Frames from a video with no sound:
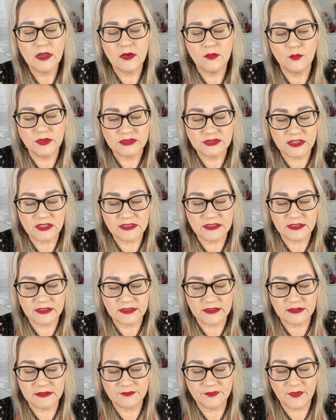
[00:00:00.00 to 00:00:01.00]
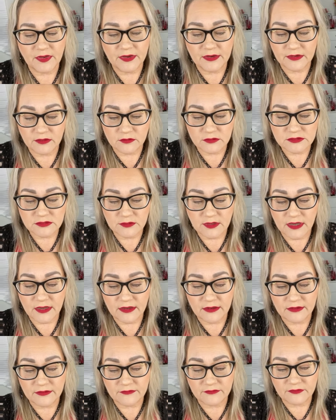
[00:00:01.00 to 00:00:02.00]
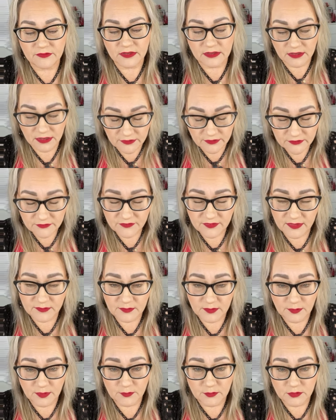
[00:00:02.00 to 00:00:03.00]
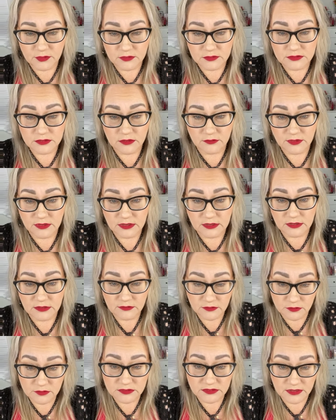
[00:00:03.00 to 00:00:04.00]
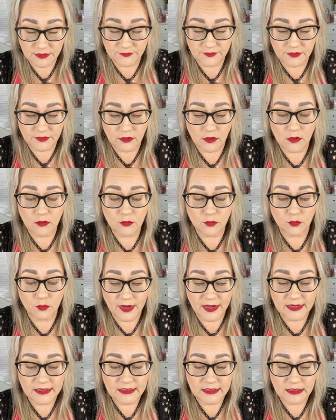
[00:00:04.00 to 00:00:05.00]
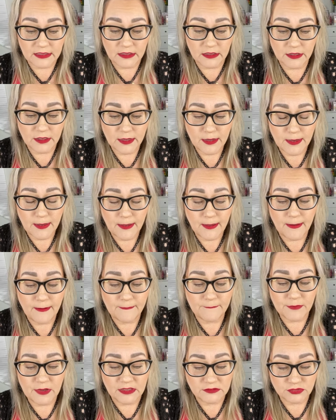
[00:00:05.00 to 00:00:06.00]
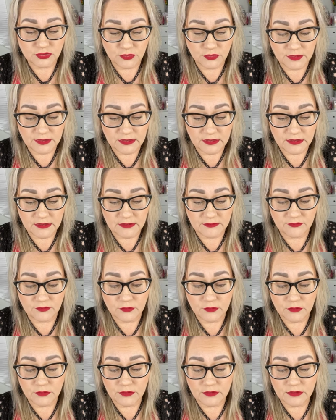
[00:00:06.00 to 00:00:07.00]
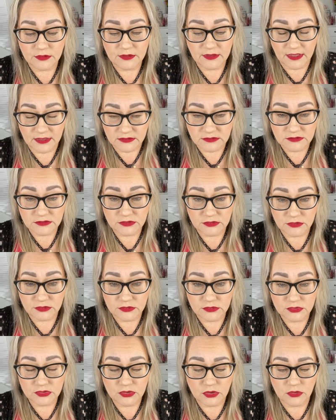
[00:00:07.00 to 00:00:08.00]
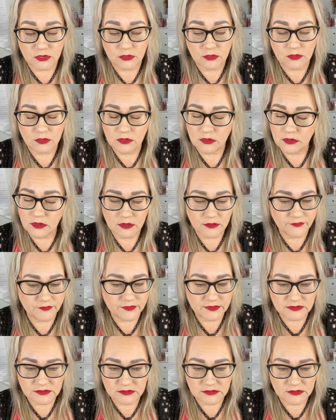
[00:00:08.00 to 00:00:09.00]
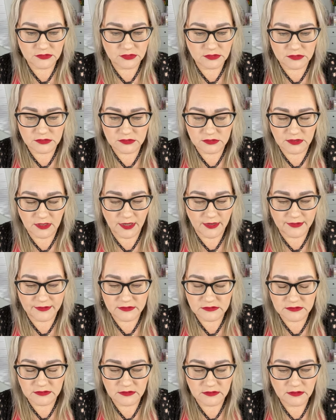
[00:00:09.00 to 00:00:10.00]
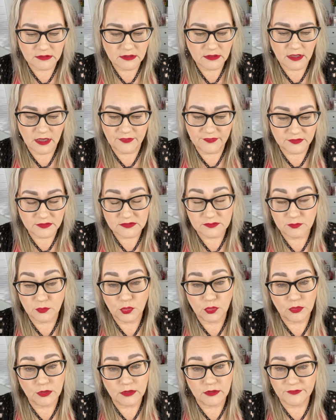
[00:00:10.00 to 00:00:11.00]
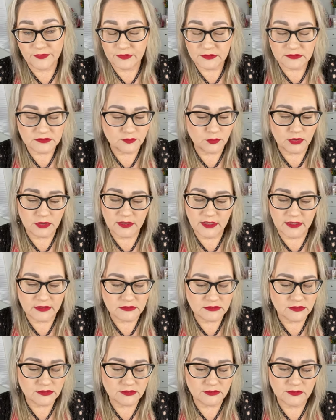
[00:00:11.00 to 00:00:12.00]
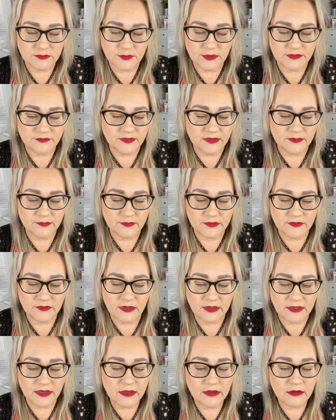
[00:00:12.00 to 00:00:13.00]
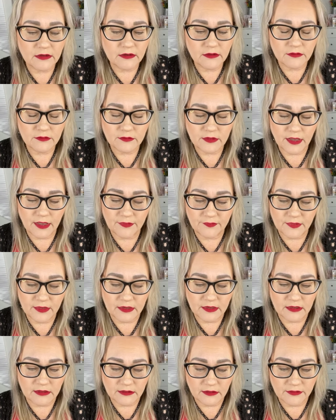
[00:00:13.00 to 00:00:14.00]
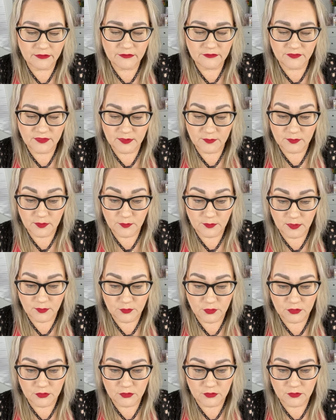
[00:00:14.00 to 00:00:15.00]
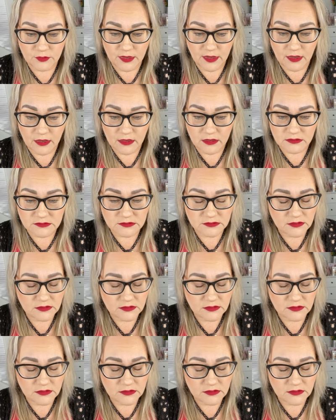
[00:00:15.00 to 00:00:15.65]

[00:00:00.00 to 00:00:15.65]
which I did. I also have another family member who's down there already being treated for cancer. So this is just, guys, there's more cancer in my family right now. And then another family member who has